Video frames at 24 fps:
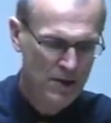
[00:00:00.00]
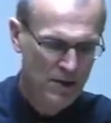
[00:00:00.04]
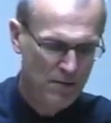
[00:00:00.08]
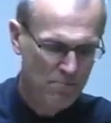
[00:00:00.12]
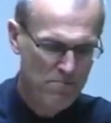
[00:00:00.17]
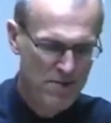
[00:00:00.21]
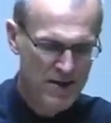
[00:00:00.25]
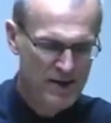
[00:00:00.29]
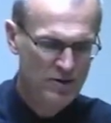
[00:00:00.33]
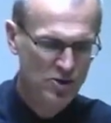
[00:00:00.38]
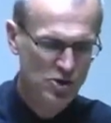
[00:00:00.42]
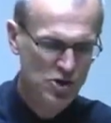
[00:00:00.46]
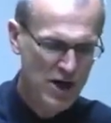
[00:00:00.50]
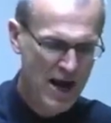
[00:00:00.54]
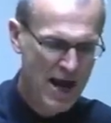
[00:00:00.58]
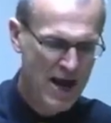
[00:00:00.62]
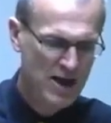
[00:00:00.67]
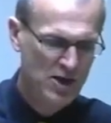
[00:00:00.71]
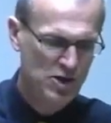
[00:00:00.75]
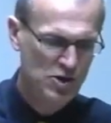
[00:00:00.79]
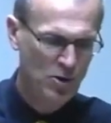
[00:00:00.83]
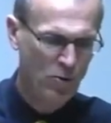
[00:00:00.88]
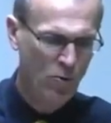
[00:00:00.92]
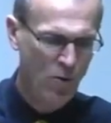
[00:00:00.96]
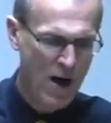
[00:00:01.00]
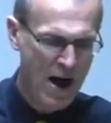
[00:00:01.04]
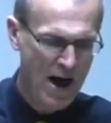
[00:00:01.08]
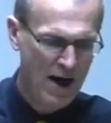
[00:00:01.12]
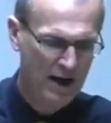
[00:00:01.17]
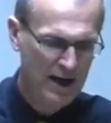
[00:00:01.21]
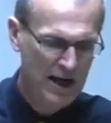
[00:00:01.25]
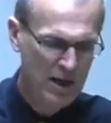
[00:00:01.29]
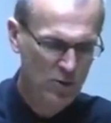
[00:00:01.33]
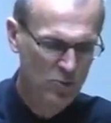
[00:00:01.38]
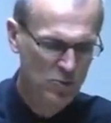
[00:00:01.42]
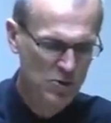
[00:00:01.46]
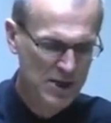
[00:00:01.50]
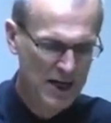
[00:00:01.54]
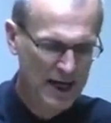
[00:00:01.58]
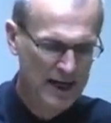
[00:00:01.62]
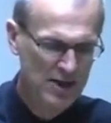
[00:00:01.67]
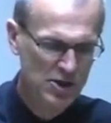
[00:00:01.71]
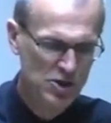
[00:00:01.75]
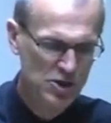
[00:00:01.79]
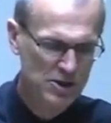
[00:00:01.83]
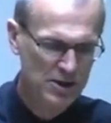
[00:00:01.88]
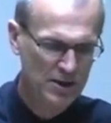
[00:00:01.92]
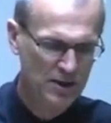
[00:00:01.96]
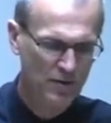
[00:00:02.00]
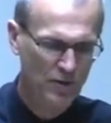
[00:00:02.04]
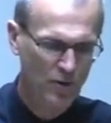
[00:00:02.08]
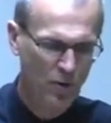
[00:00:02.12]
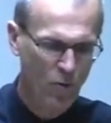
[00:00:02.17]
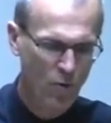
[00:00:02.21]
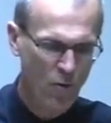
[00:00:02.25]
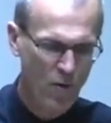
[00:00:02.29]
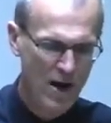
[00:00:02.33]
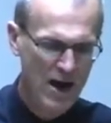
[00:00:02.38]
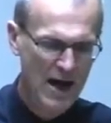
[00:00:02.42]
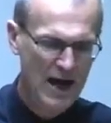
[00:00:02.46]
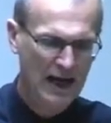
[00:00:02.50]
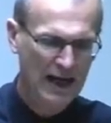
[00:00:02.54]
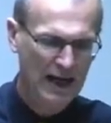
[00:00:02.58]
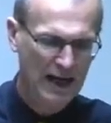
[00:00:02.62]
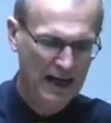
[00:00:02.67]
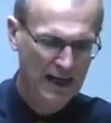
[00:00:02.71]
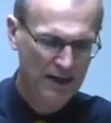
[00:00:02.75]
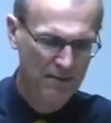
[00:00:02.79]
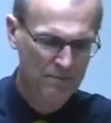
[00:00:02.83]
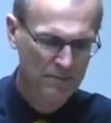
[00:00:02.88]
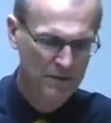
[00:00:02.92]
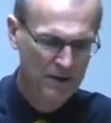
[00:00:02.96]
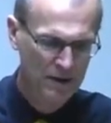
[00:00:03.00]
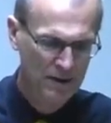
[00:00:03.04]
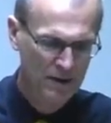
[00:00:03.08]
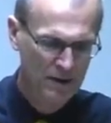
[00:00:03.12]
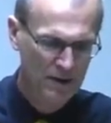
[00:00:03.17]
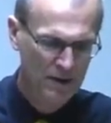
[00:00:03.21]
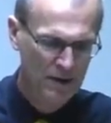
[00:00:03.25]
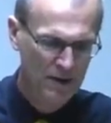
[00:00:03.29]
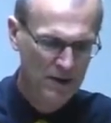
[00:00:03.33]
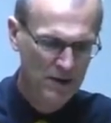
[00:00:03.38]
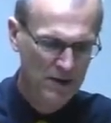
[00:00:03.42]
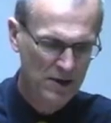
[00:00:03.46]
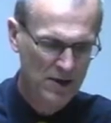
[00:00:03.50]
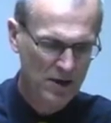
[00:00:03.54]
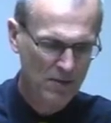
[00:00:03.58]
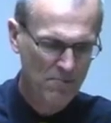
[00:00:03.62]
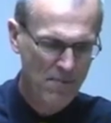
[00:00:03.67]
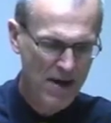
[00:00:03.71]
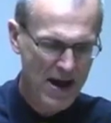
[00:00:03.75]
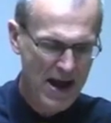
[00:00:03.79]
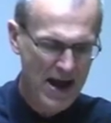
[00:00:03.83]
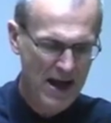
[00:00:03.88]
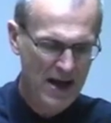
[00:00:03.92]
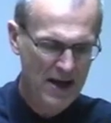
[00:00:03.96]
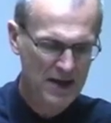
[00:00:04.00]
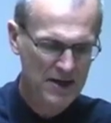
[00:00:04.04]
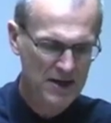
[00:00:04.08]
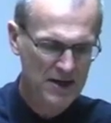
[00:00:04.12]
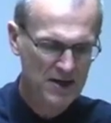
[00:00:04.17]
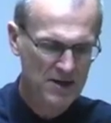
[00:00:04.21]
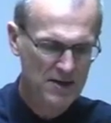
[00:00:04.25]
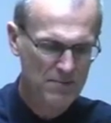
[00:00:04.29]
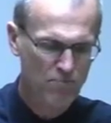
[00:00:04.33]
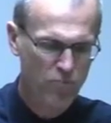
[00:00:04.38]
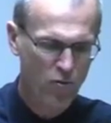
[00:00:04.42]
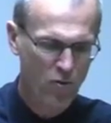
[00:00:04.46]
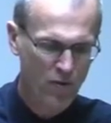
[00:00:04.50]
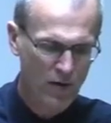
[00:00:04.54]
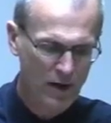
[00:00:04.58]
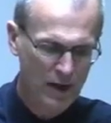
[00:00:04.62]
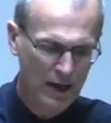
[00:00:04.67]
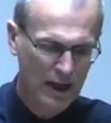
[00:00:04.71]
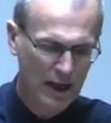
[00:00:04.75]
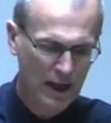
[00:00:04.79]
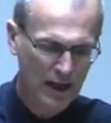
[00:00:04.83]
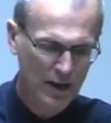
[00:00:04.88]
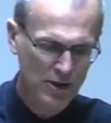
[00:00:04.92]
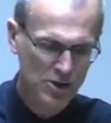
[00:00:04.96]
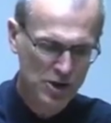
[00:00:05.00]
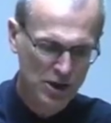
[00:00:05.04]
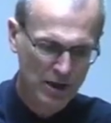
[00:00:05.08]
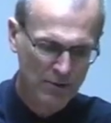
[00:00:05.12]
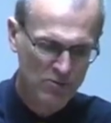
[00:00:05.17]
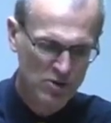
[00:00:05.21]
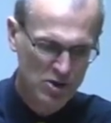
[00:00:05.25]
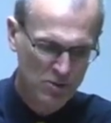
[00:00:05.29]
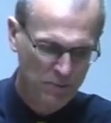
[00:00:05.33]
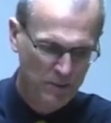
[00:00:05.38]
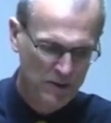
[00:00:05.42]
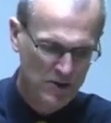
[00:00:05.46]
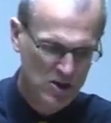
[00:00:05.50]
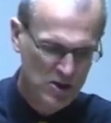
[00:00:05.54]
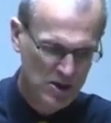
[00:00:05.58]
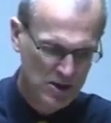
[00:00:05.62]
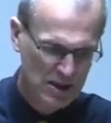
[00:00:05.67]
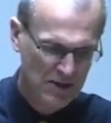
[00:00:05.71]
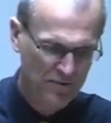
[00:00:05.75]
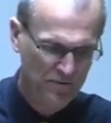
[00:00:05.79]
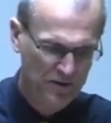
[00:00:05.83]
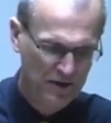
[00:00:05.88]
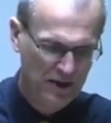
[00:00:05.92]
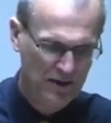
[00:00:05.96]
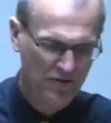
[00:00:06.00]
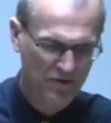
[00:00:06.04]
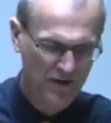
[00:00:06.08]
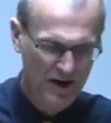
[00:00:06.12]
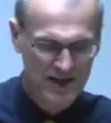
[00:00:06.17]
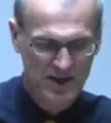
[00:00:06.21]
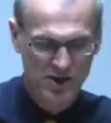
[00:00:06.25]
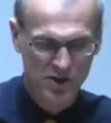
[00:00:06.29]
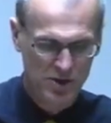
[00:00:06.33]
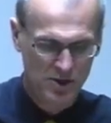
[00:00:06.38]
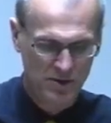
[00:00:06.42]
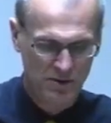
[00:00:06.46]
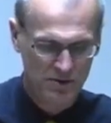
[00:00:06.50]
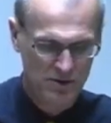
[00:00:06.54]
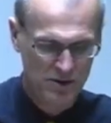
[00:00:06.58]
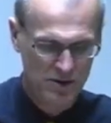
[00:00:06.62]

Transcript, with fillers: Belshazzar, while he tasted the wine, commanded to bring some specific vessels